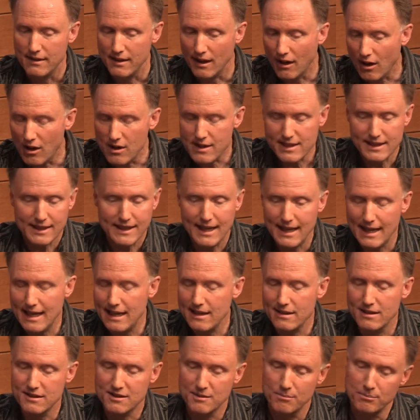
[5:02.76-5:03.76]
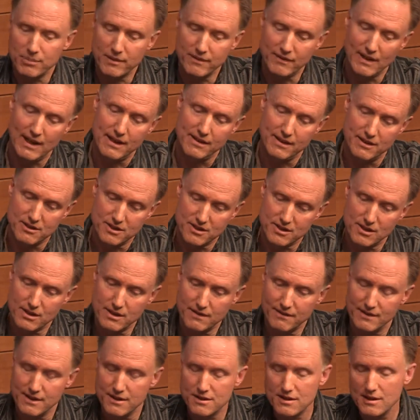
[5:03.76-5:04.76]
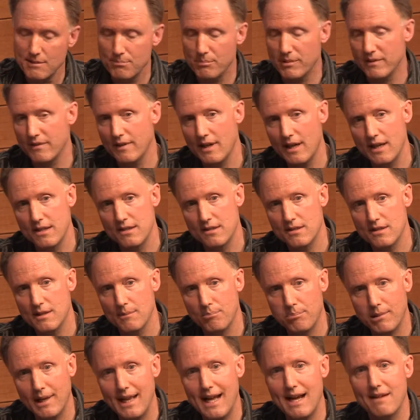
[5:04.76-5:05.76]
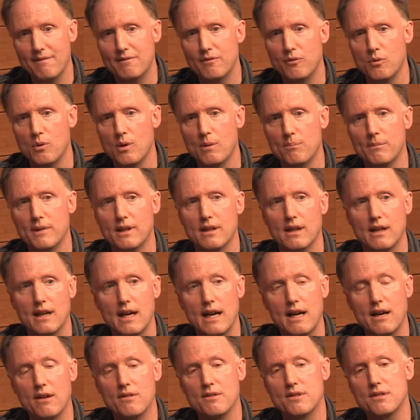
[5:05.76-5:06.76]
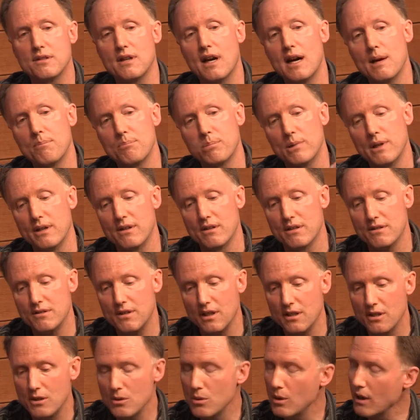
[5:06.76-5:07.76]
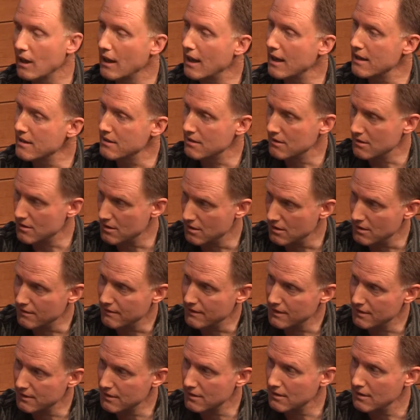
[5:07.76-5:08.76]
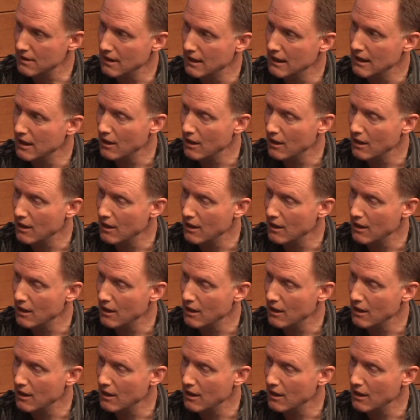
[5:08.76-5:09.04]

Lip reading: The RDK doesn't provide the service, it provides the platform that allows the operator to utilize the service.